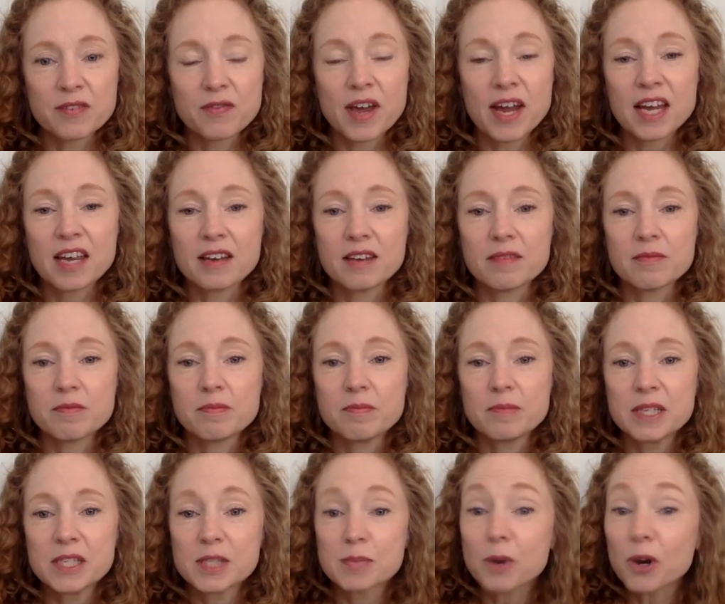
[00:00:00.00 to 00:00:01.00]
If I can
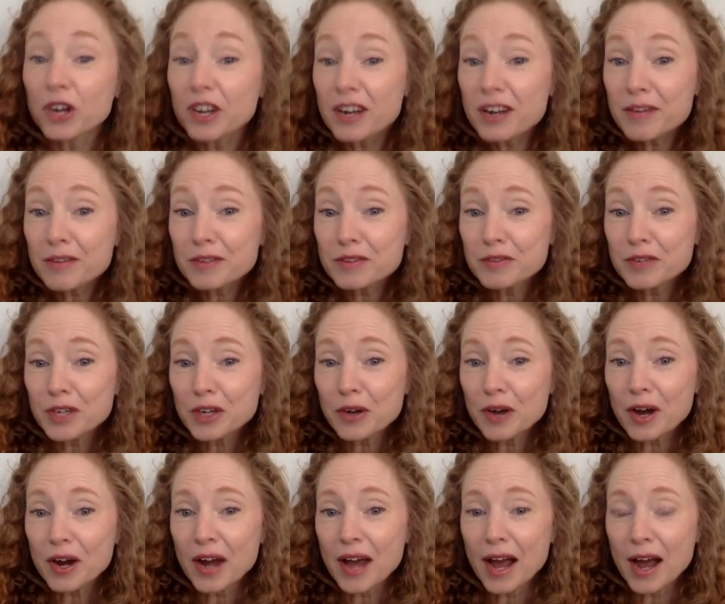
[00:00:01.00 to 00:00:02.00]
be smart enough to figure
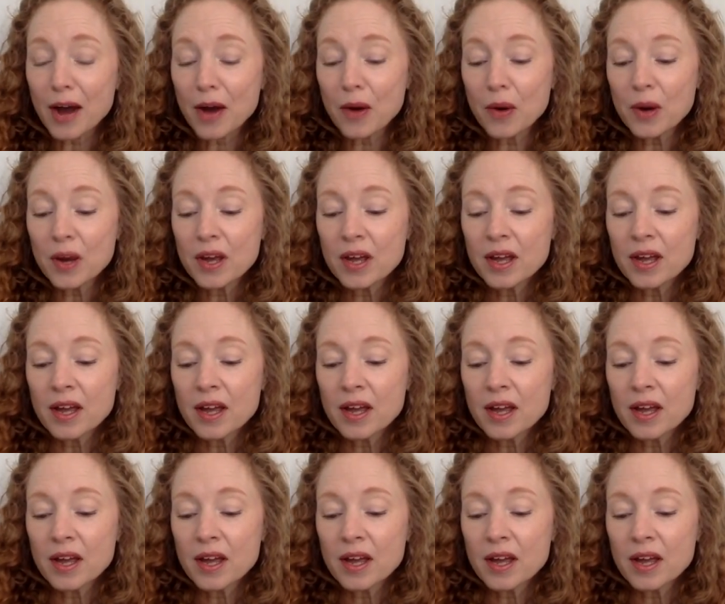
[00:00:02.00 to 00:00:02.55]
out how